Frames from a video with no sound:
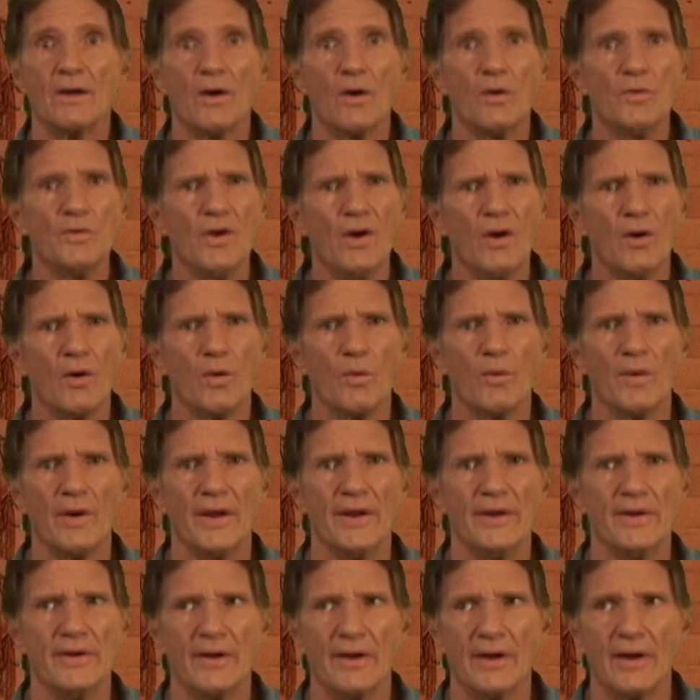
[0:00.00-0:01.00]
oh no,
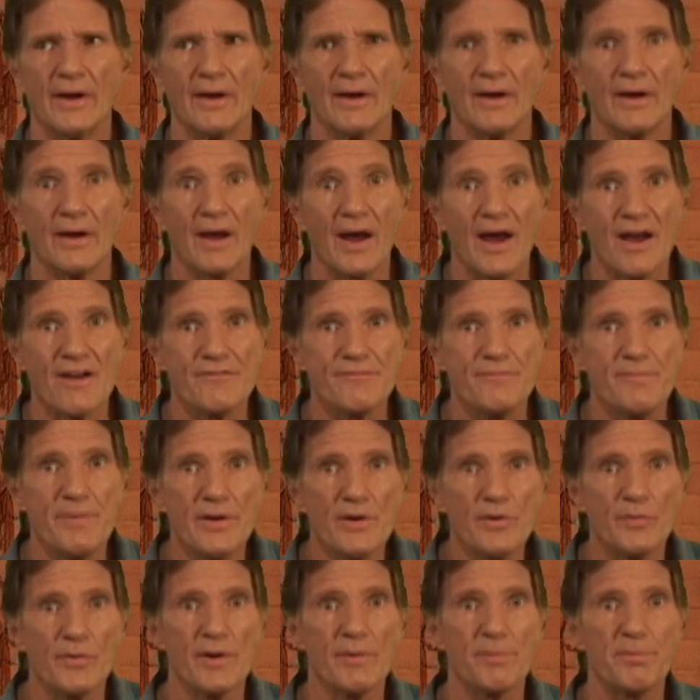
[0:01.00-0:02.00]
wait, I've
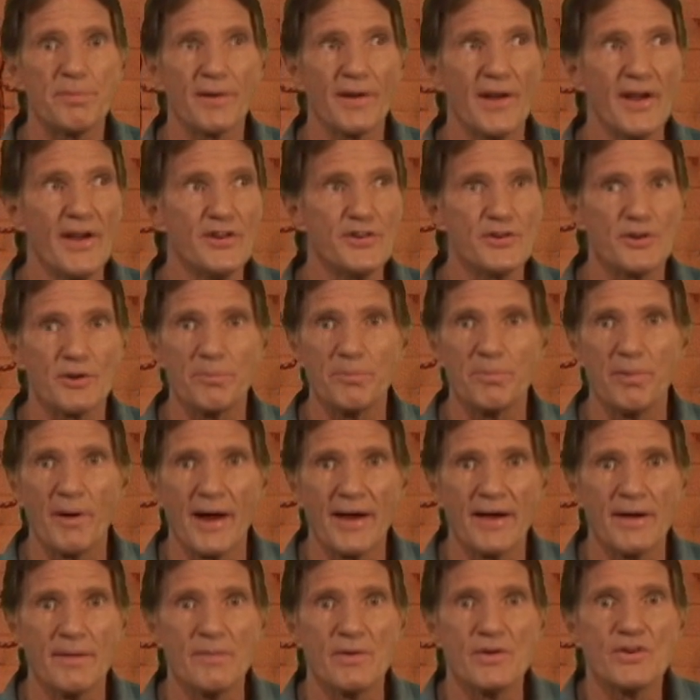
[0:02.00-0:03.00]
been replaced
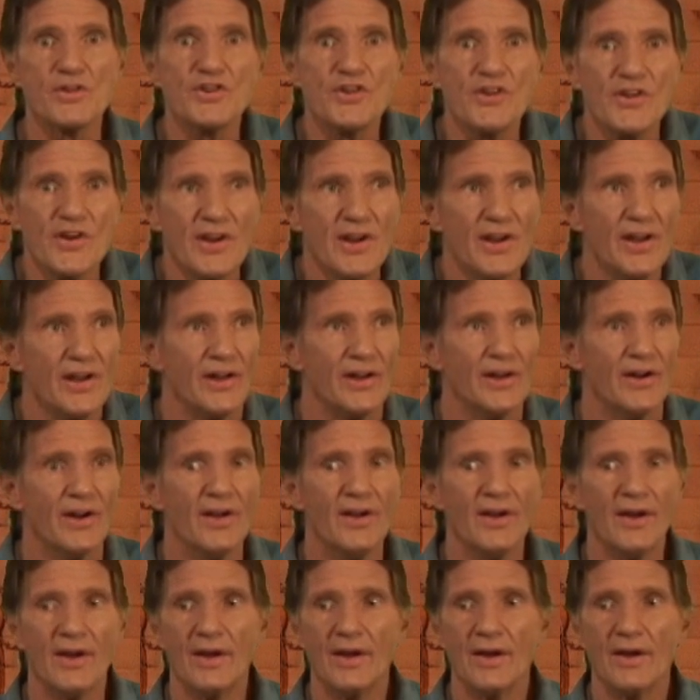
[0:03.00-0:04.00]
by a machine.
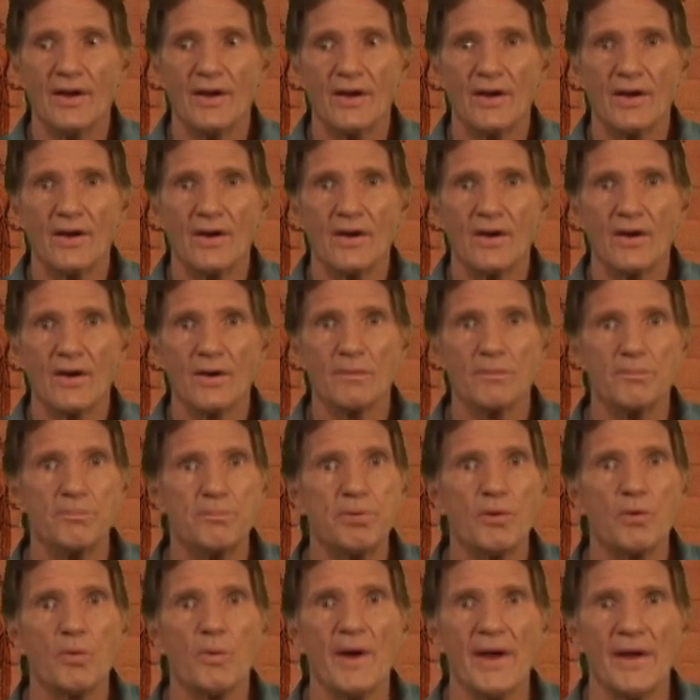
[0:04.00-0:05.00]

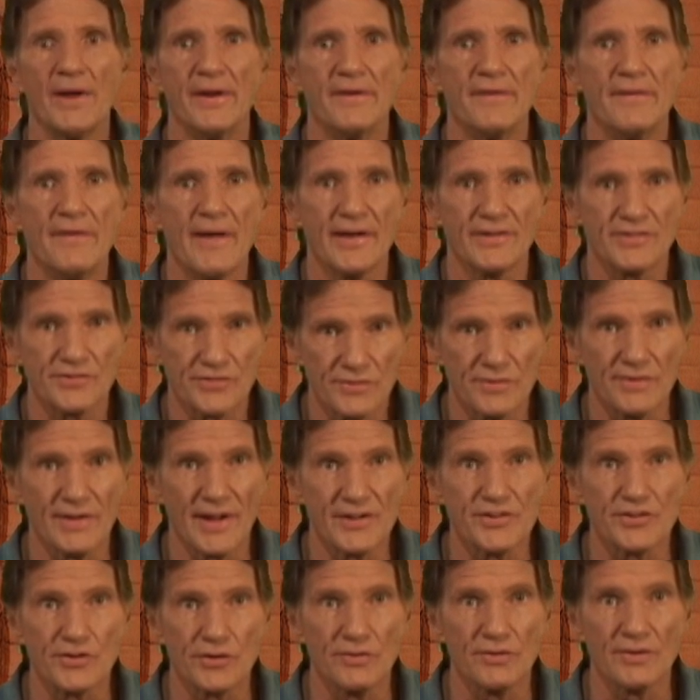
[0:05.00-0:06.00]
But wait, that's
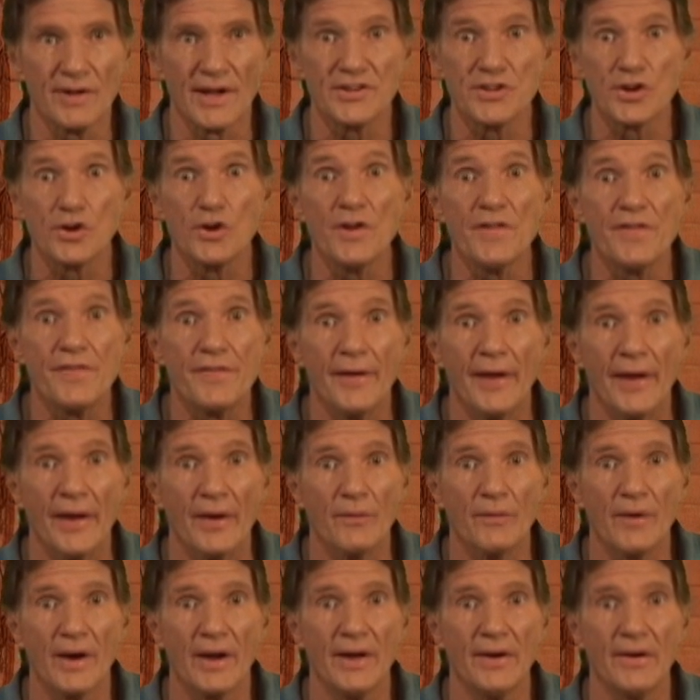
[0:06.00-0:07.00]
a good
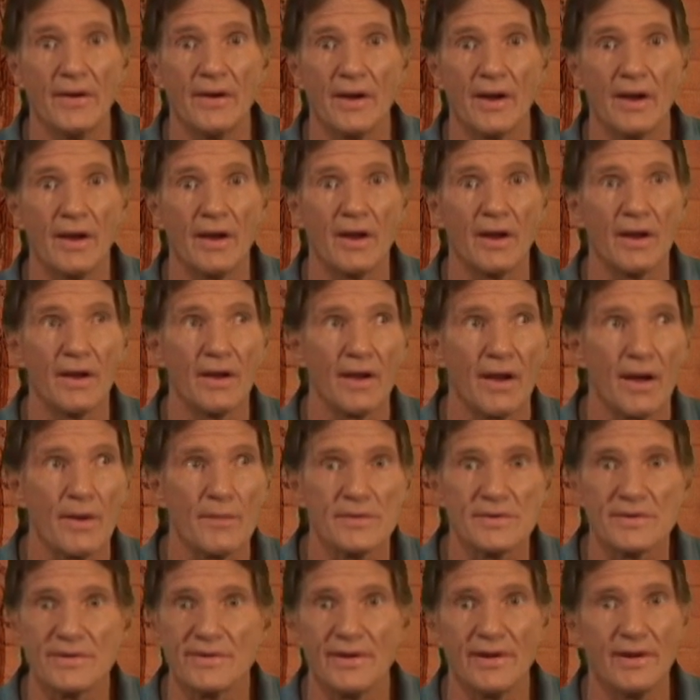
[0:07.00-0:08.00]
thing, right?
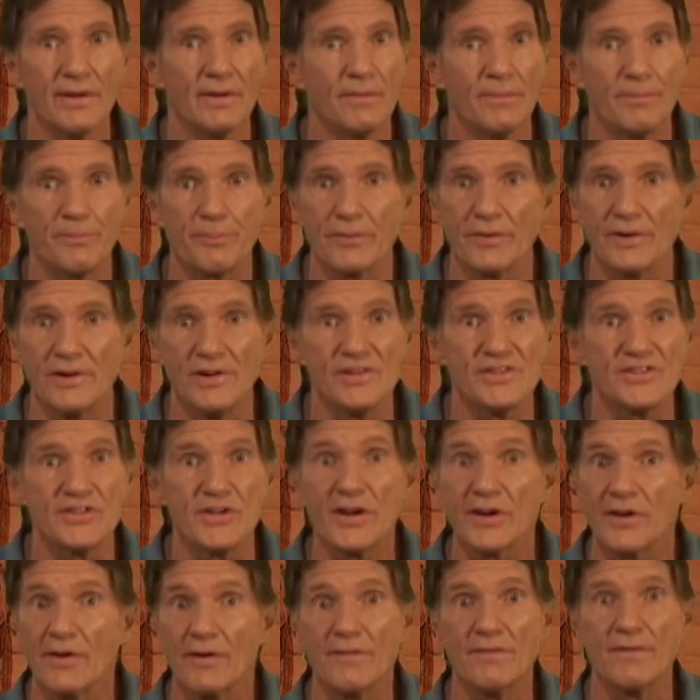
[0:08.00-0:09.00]
I was getting pretty
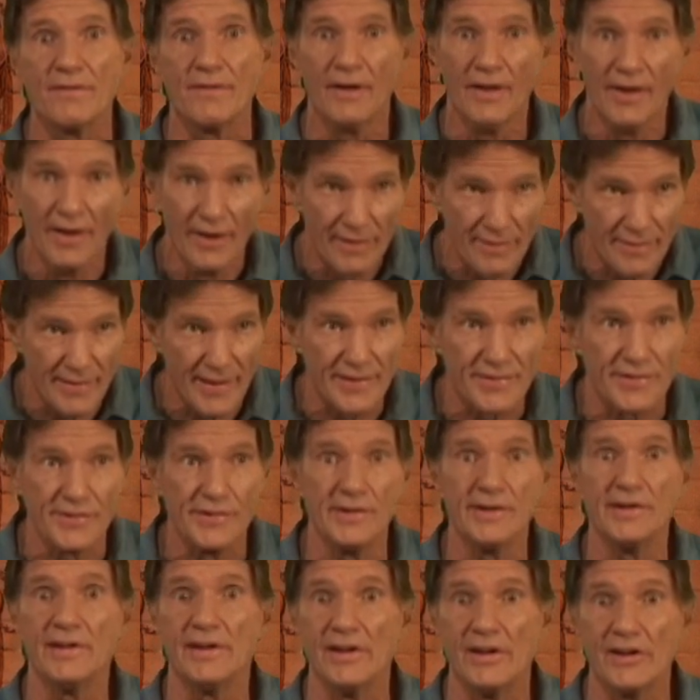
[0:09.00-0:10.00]
sick of that
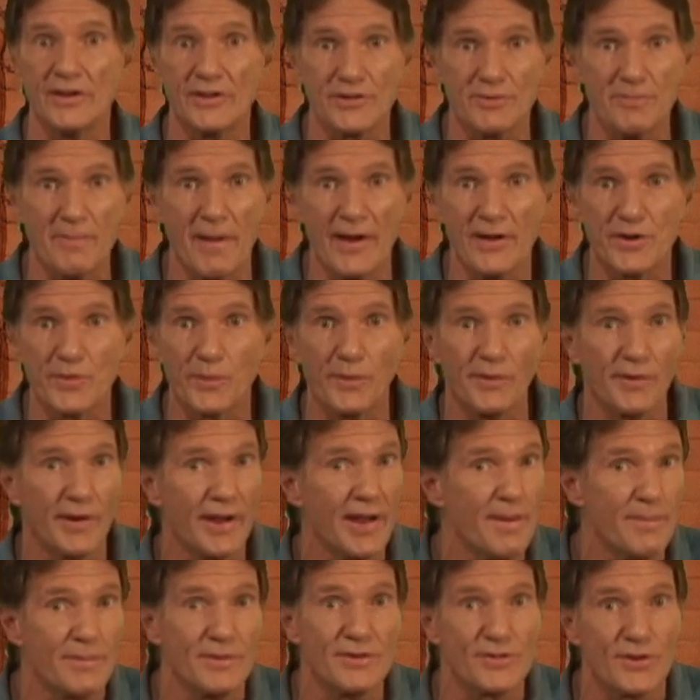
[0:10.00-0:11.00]
tedious manual
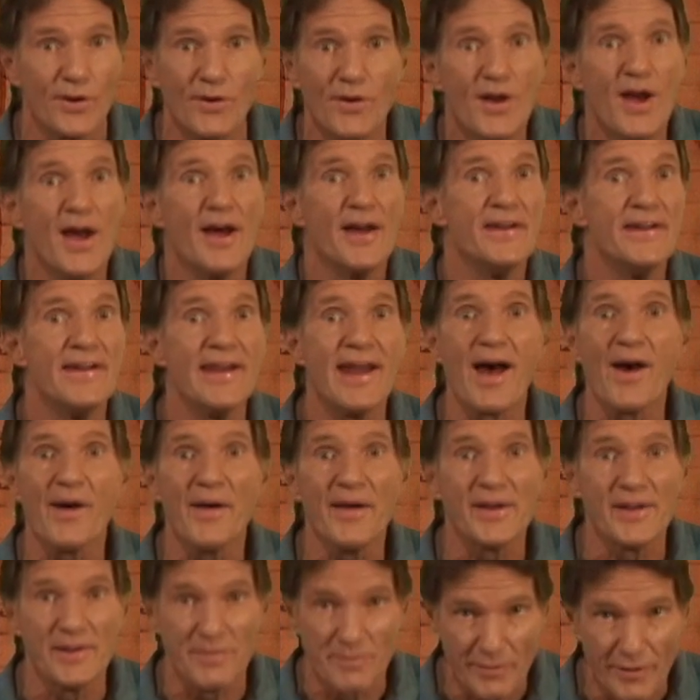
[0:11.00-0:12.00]
labor, so
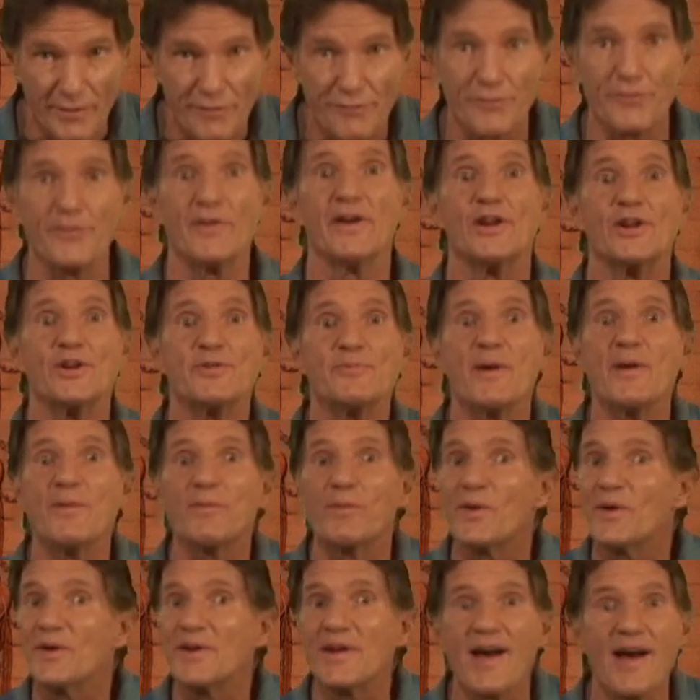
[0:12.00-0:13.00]
now I can be free to
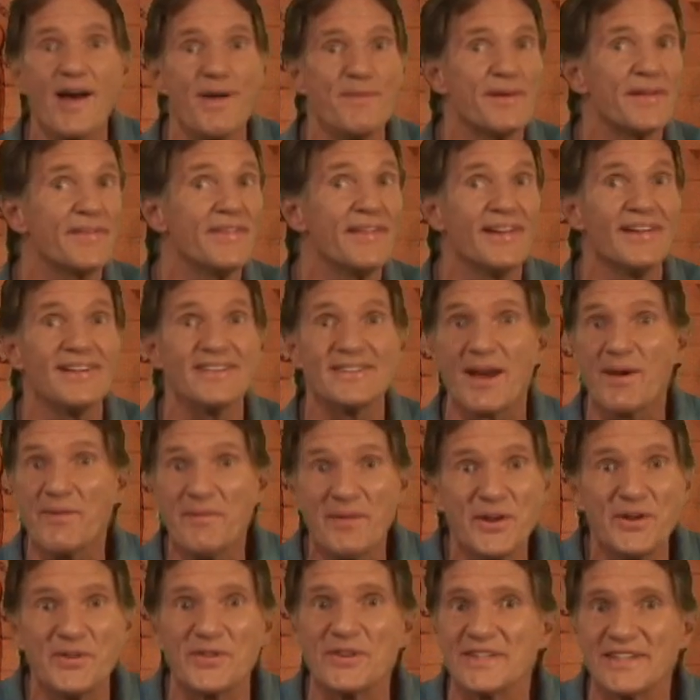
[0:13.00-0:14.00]
spend more time at things
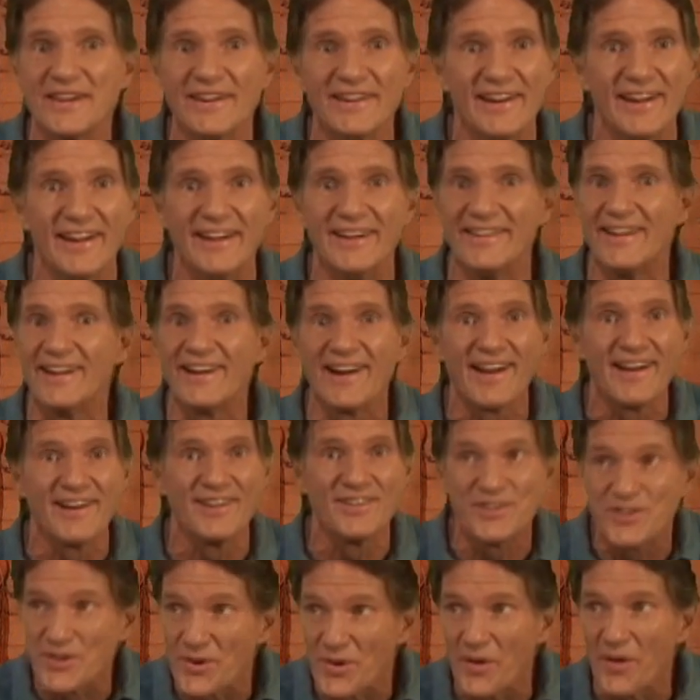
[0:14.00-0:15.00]
I'm interested in, that
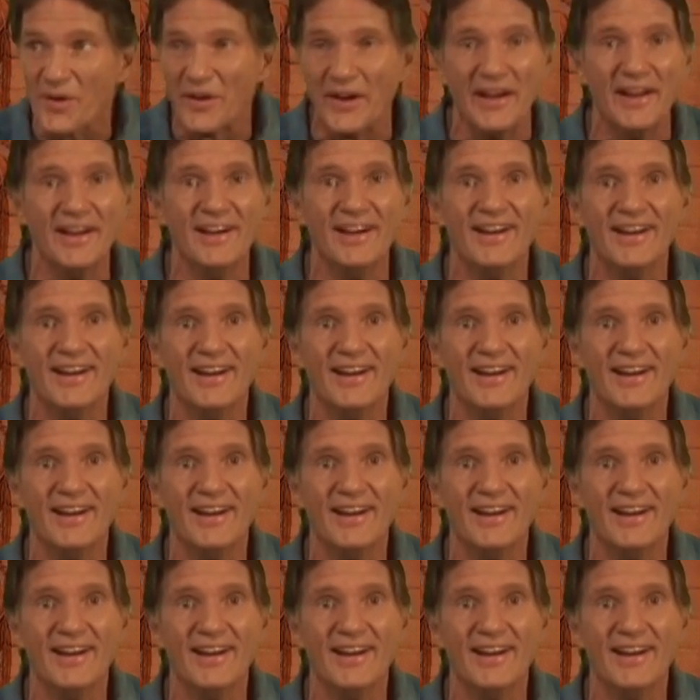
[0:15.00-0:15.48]
I enjoy,